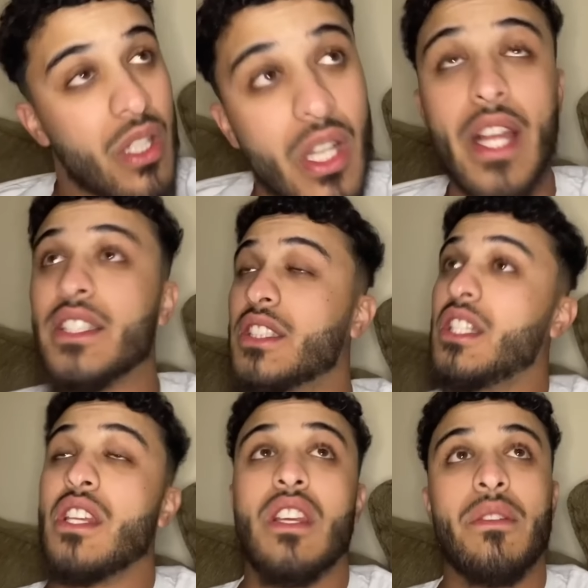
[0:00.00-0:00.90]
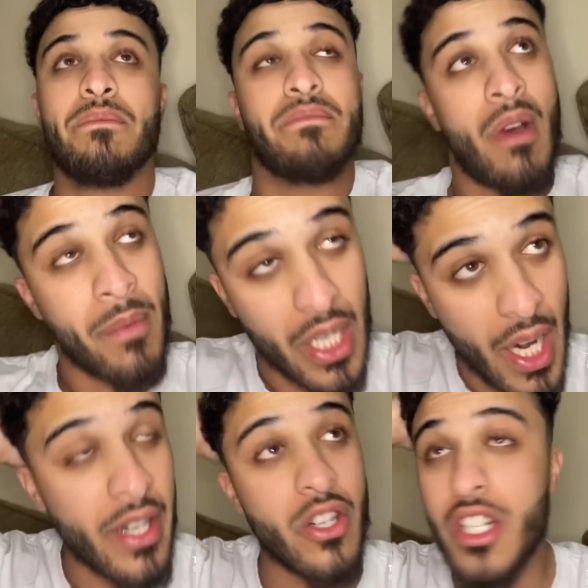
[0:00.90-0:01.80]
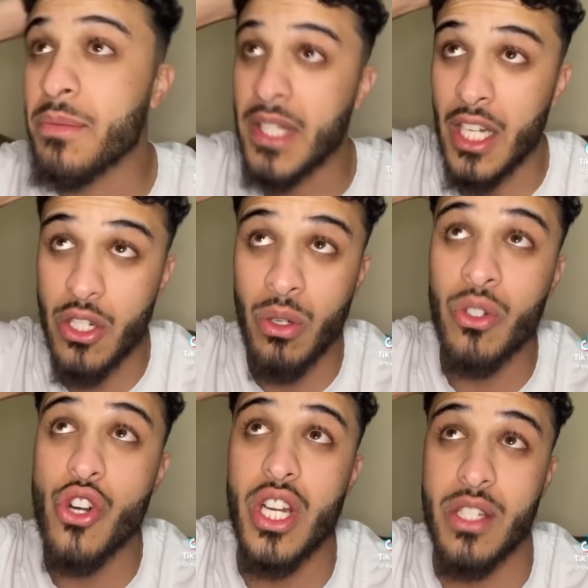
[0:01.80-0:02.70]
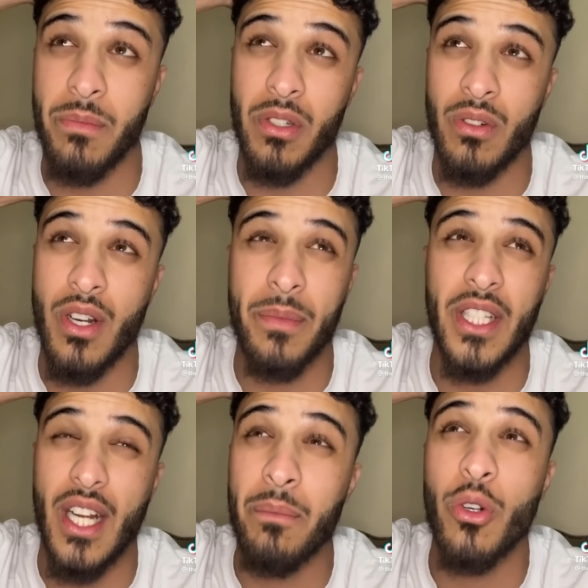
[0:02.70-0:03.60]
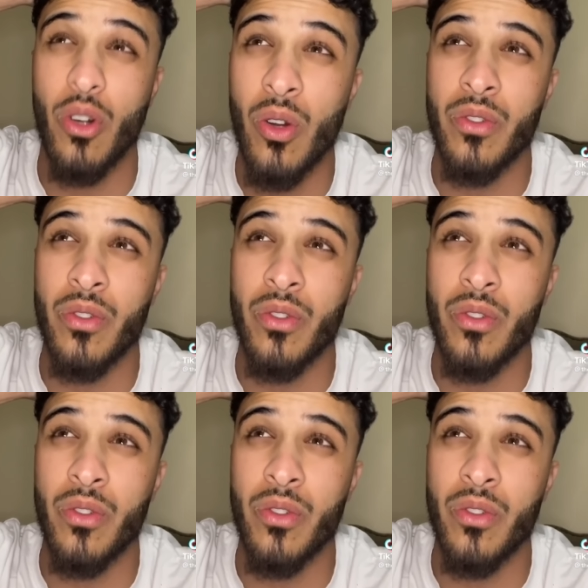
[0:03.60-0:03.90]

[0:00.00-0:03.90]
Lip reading: It's, Mama, it kind of hurts me that you don't trust me. You know what I mean? Like, I'm grown